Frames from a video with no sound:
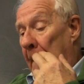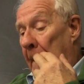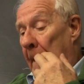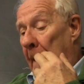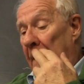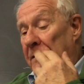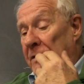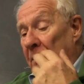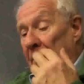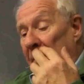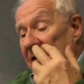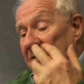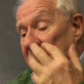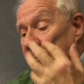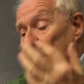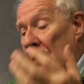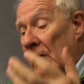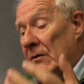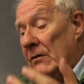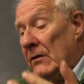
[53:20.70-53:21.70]
And the mass
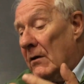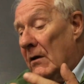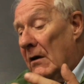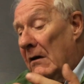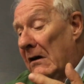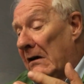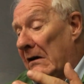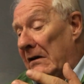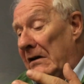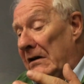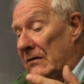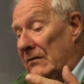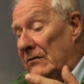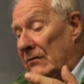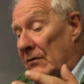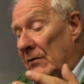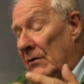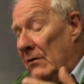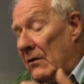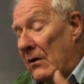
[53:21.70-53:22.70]
murder is
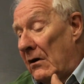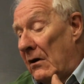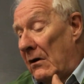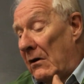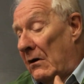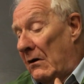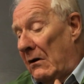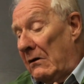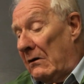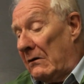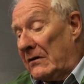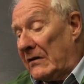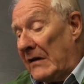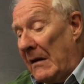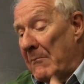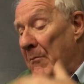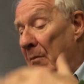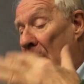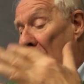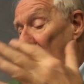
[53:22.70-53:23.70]
a
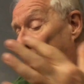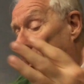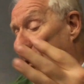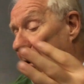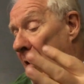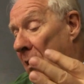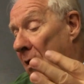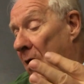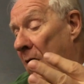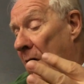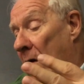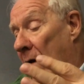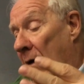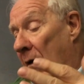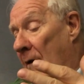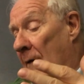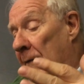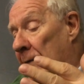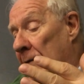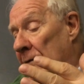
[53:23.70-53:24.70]
symbol
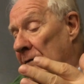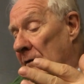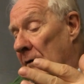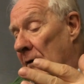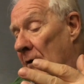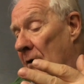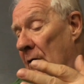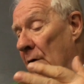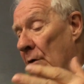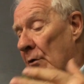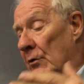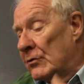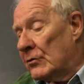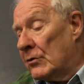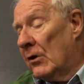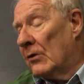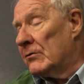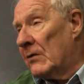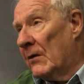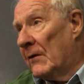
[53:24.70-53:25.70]
of a
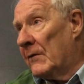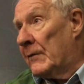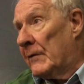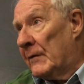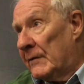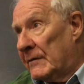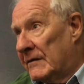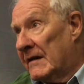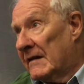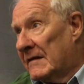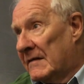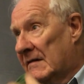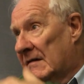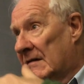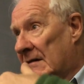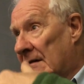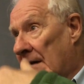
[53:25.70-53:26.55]
sort of death